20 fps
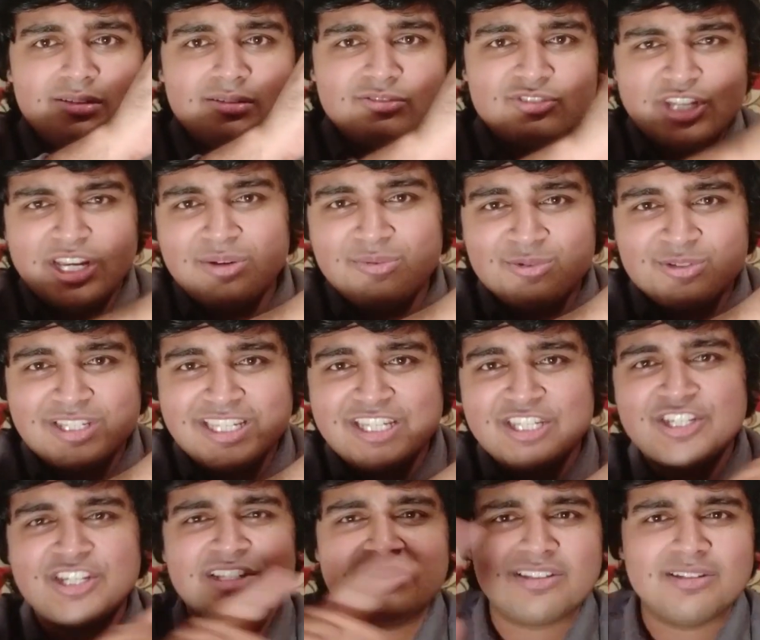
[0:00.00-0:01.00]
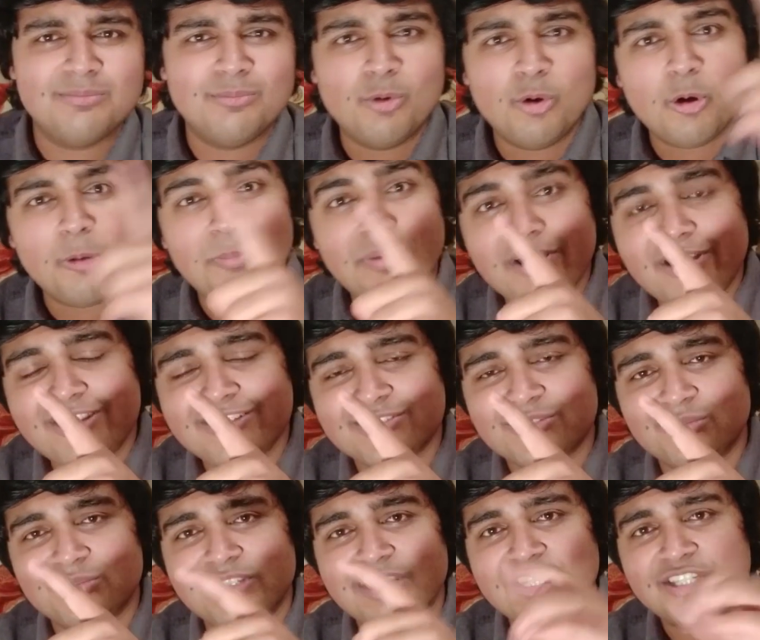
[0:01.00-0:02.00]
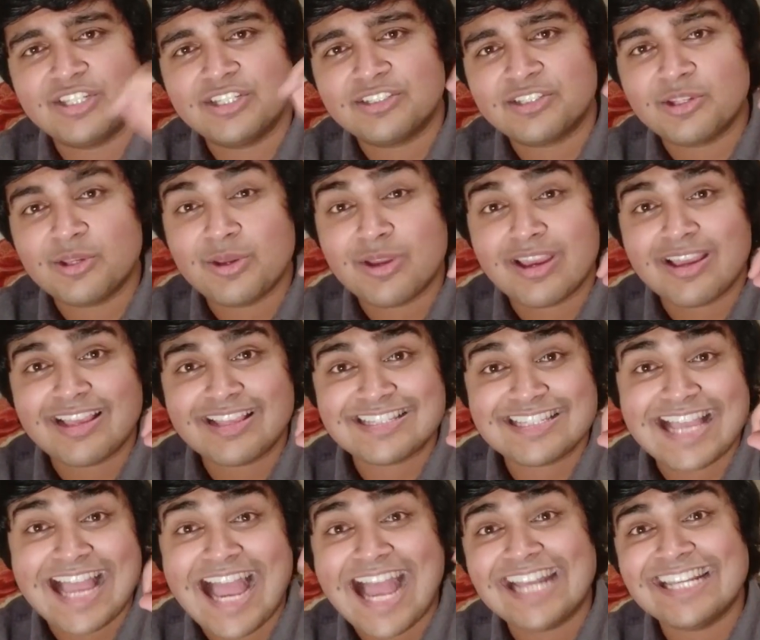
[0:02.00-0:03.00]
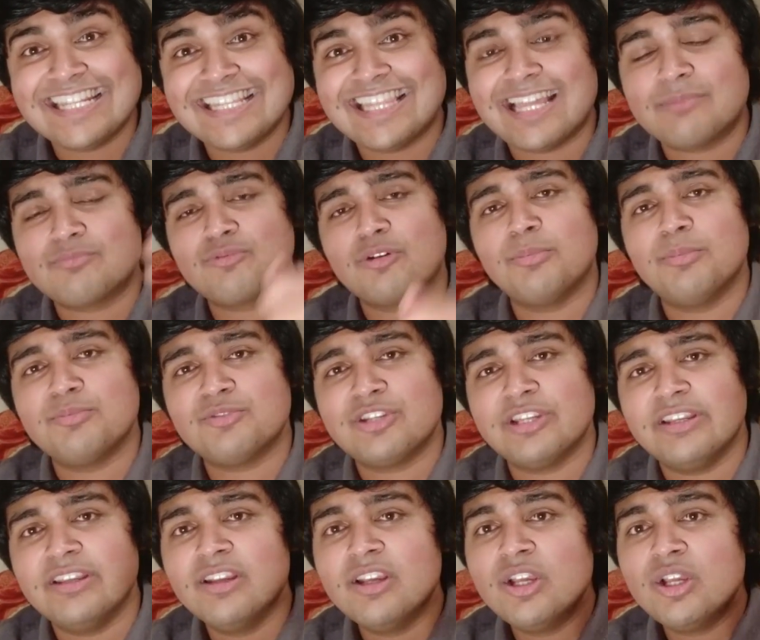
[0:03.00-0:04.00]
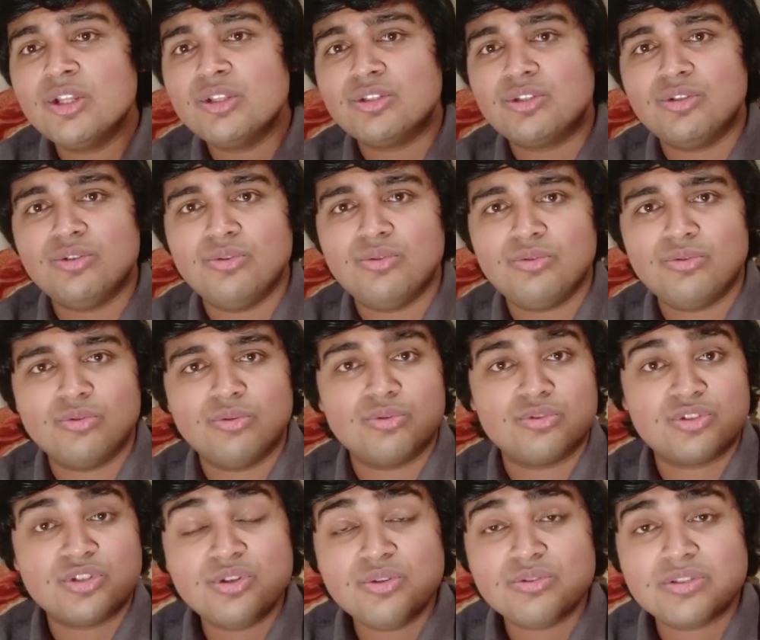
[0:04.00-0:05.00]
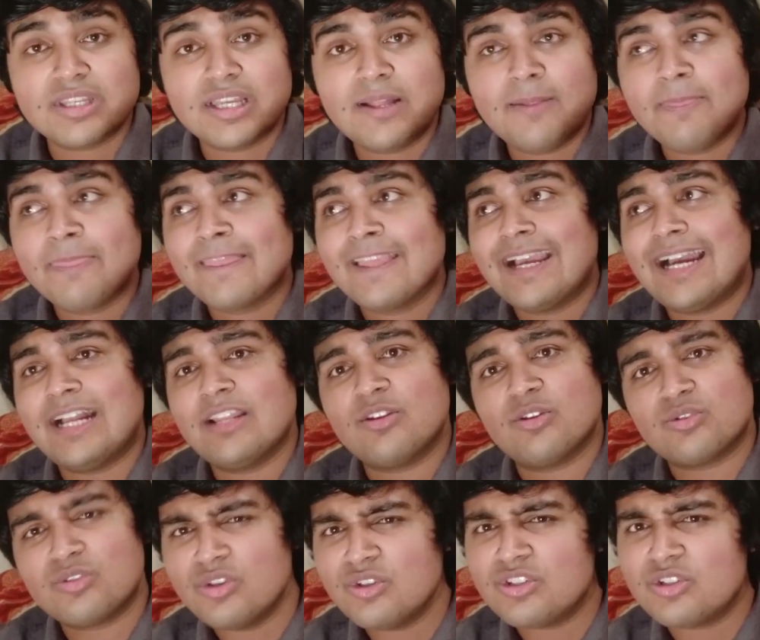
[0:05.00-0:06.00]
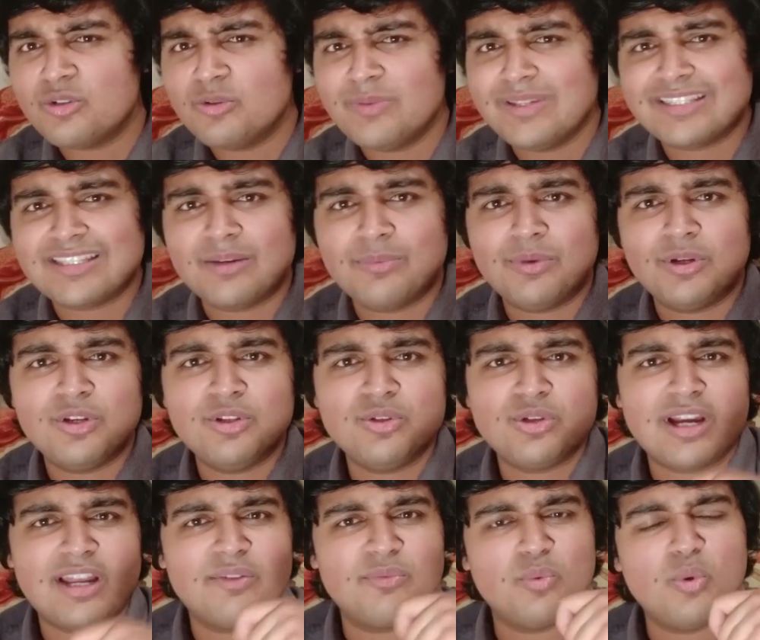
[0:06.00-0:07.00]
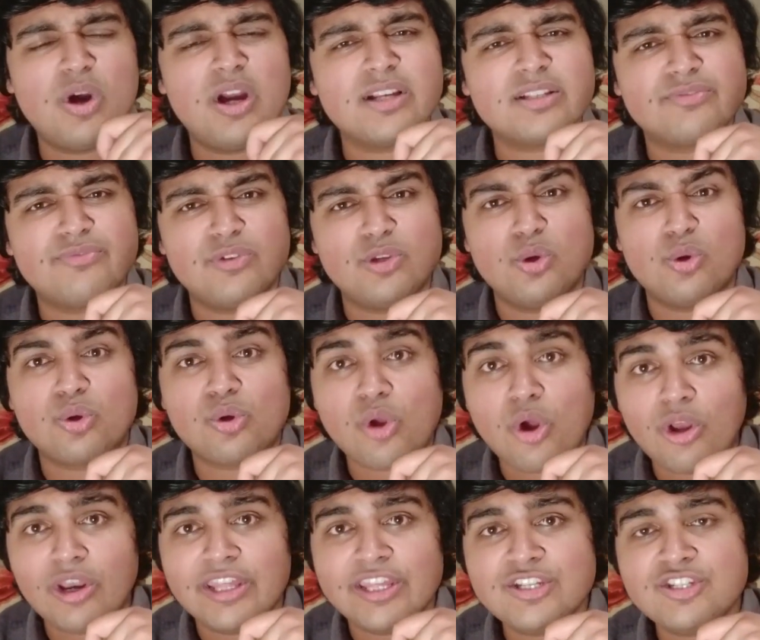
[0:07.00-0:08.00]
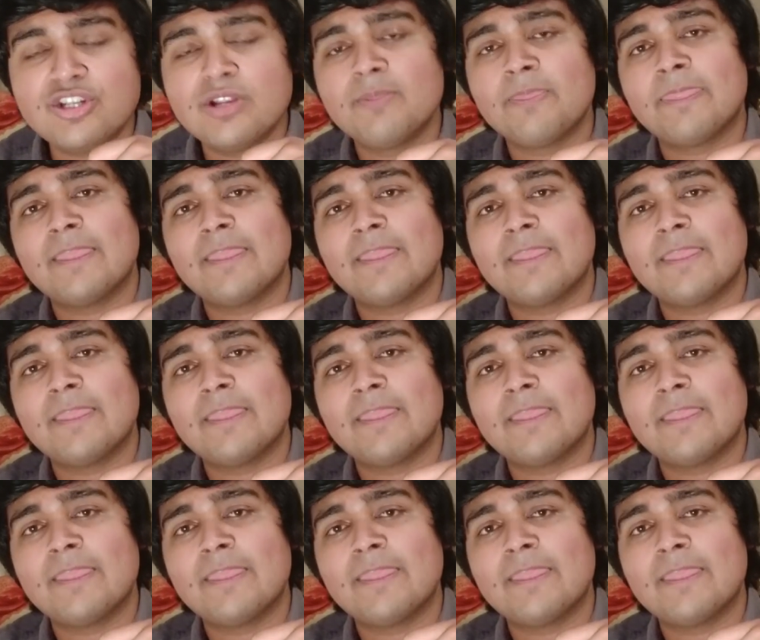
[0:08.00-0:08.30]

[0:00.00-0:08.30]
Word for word: general teaching to more personal teaching. So you hand in that problem sheet to your tutor, and your tutor will be someone who kind of works for your college,